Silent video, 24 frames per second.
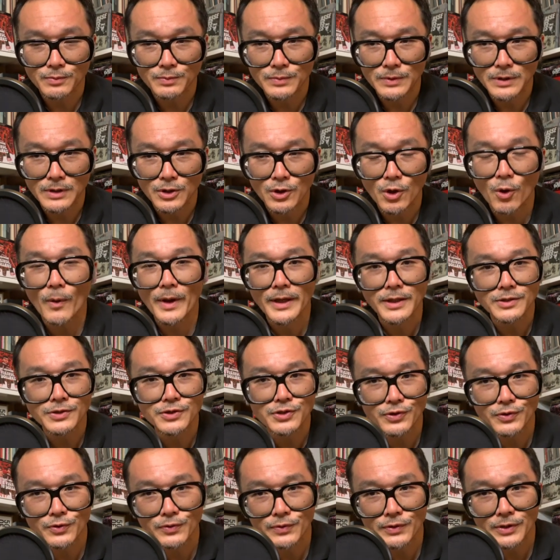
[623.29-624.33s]
going
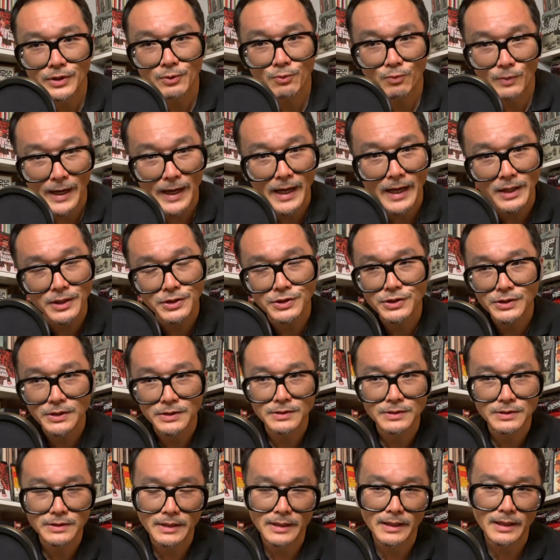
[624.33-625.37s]
to the range
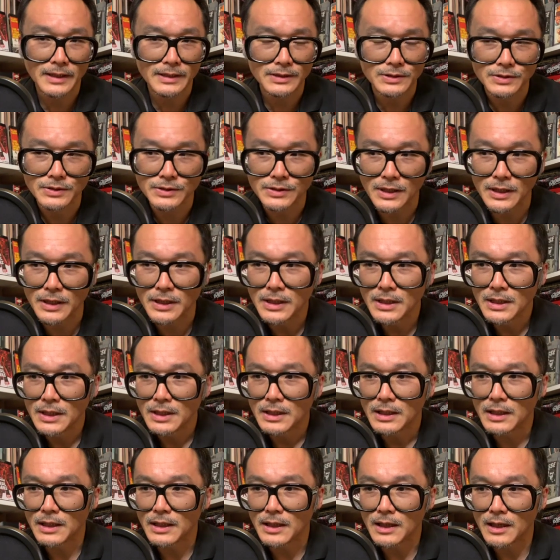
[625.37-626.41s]
and
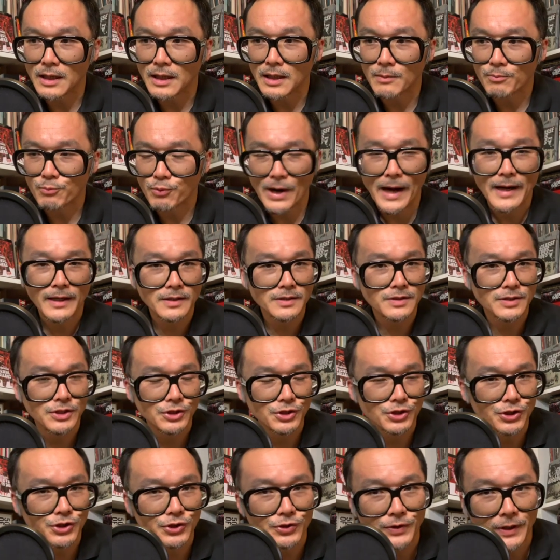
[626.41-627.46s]
practicing
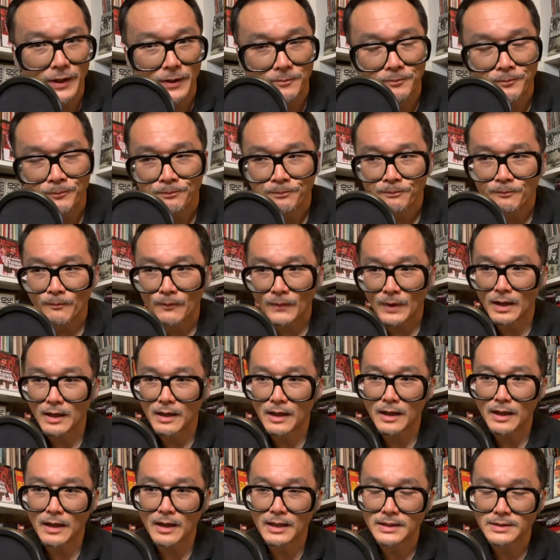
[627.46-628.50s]
shooting,
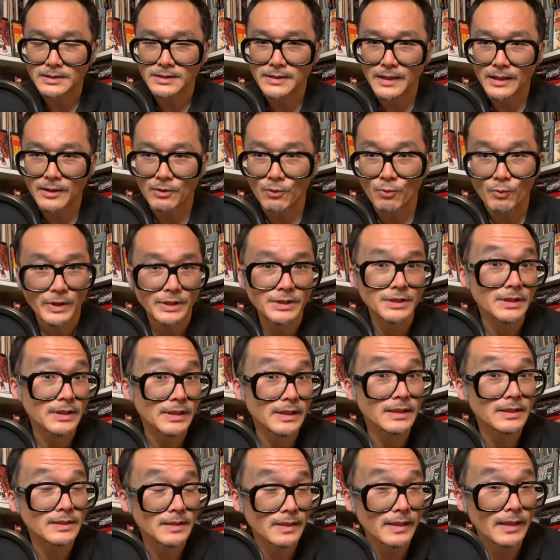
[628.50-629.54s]
etc., which
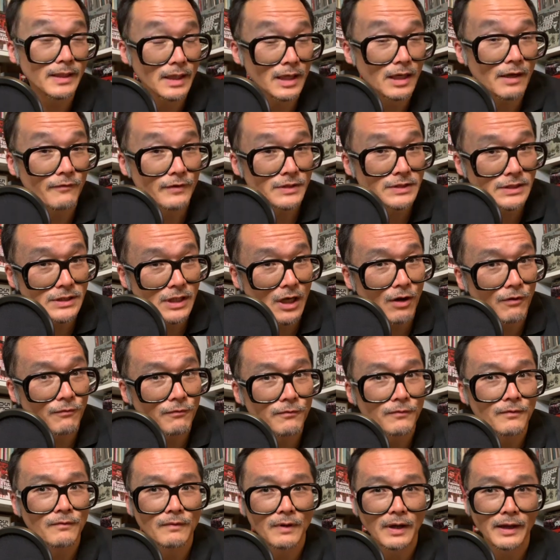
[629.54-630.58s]
is in and of
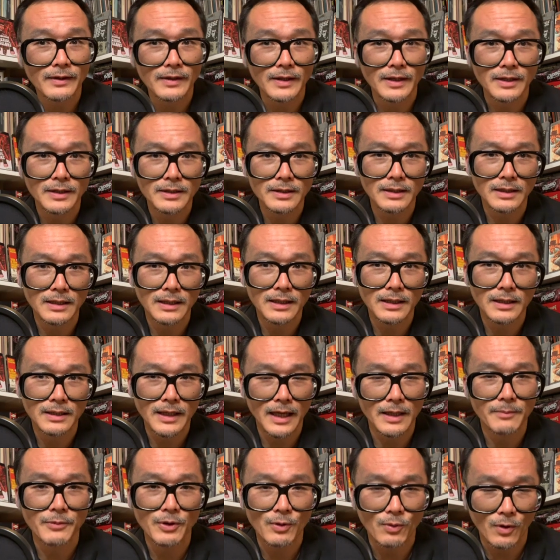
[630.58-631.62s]
itself, I think,
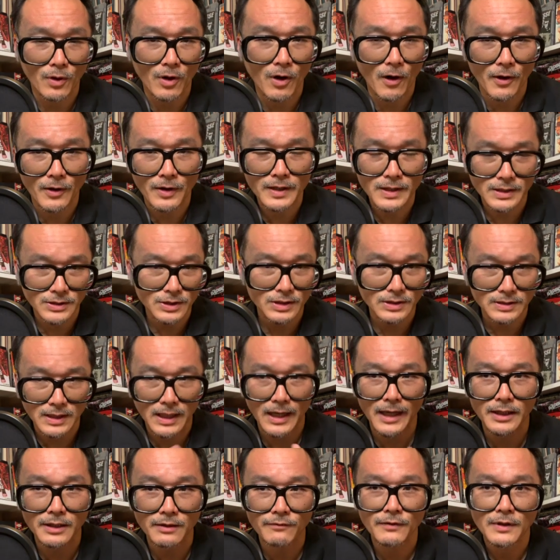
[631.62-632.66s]
can be regarded as a
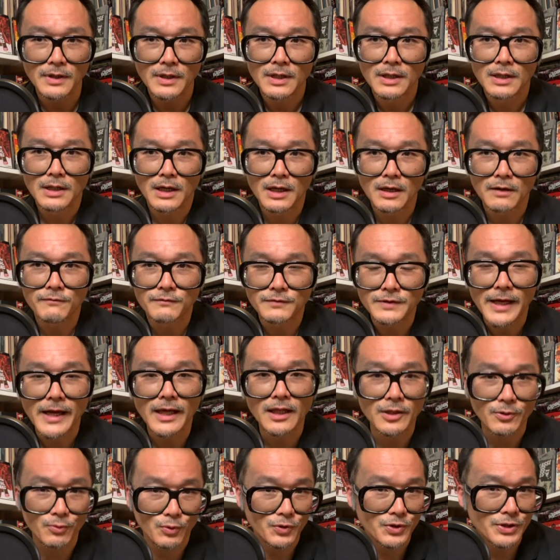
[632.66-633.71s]
kind of
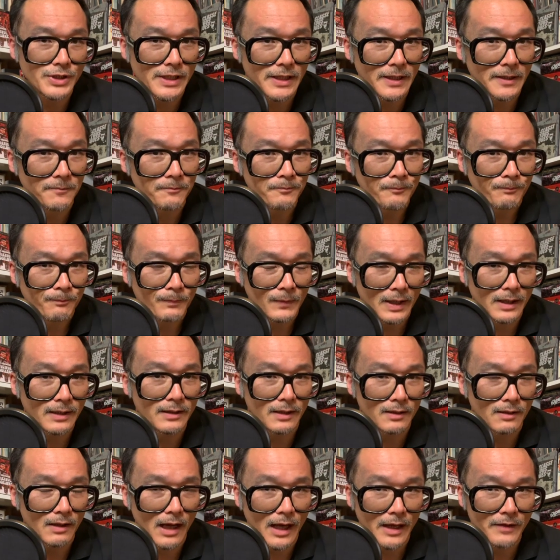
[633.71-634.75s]
daily routine in the
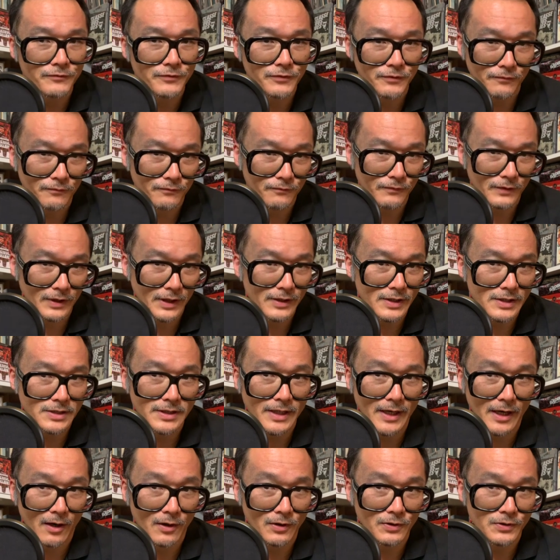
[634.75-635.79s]
lives of these
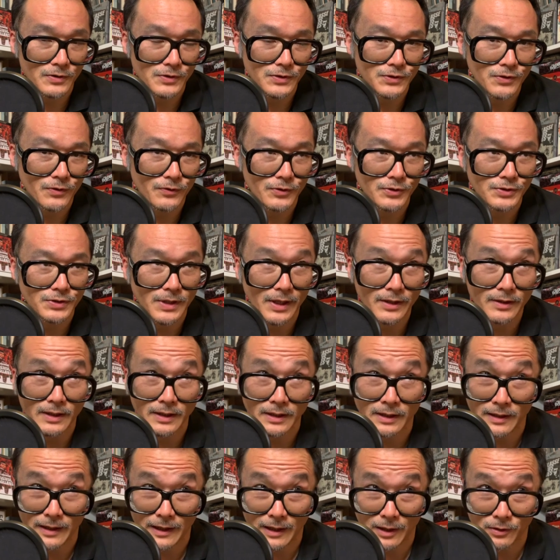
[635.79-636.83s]
characters. So there's nothing
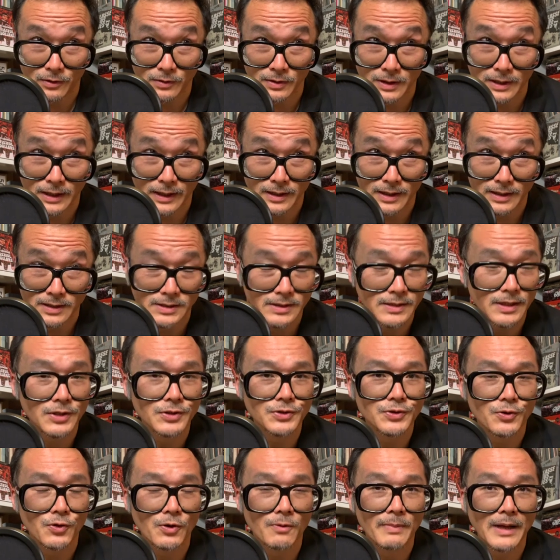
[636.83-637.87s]
inherently, I think,
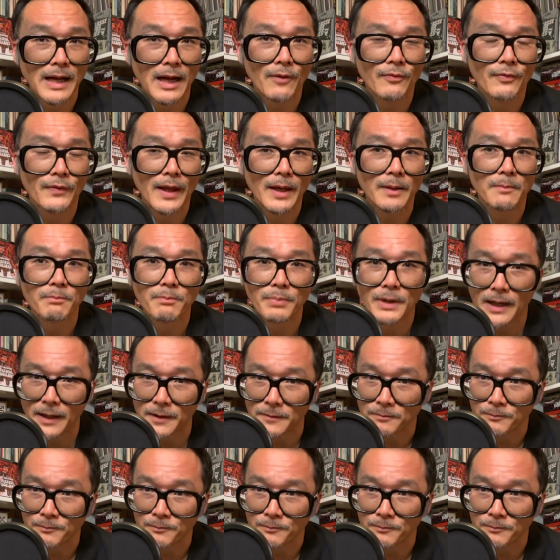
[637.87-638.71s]
sinister about that. But